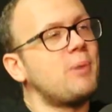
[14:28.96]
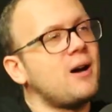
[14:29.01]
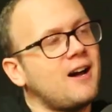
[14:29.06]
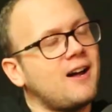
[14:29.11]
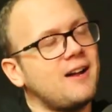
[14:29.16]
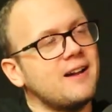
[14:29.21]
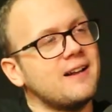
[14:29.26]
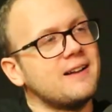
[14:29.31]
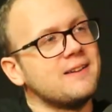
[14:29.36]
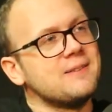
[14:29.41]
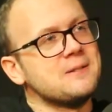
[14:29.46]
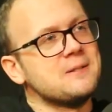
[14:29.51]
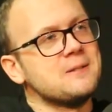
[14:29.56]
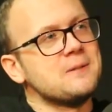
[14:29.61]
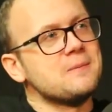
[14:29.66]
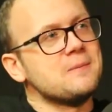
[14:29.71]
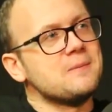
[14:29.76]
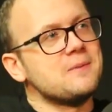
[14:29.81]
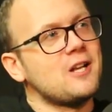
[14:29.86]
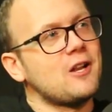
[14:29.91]
But,
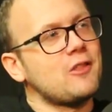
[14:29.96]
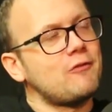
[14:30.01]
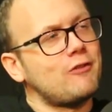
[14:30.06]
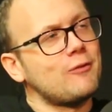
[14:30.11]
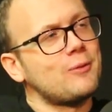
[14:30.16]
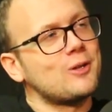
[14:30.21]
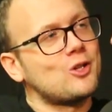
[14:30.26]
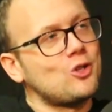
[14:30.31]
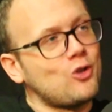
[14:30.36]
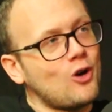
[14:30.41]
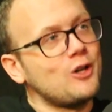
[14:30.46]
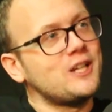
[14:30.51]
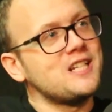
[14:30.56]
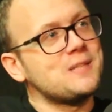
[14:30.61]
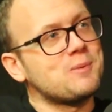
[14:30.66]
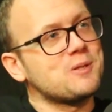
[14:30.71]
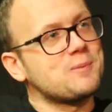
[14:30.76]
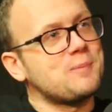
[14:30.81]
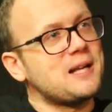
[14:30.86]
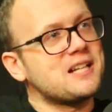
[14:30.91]
you know, from the
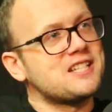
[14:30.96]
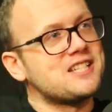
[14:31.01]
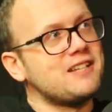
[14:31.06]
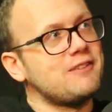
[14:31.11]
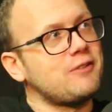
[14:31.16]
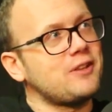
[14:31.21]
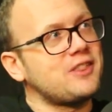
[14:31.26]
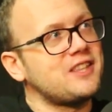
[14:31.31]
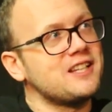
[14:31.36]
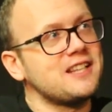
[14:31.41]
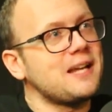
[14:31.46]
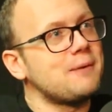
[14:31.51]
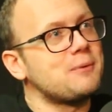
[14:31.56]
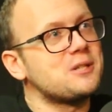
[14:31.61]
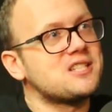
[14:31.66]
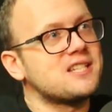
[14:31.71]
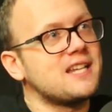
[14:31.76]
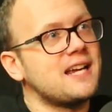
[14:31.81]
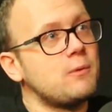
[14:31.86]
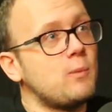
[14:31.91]
Kroenkes' perspective, I think they
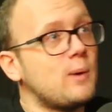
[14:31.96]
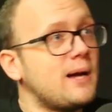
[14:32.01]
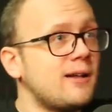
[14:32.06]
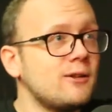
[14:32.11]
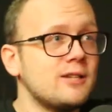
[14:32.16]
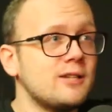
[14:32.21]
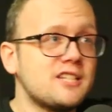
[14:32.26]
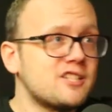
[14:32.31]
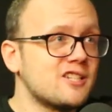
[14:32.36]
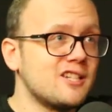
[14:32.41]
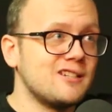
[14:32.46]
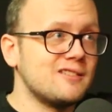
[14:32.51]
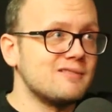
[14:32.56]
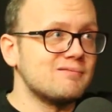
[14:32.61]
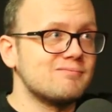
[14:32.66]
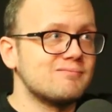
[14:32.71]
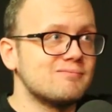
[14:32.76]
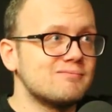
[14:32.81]
would say, well, listen,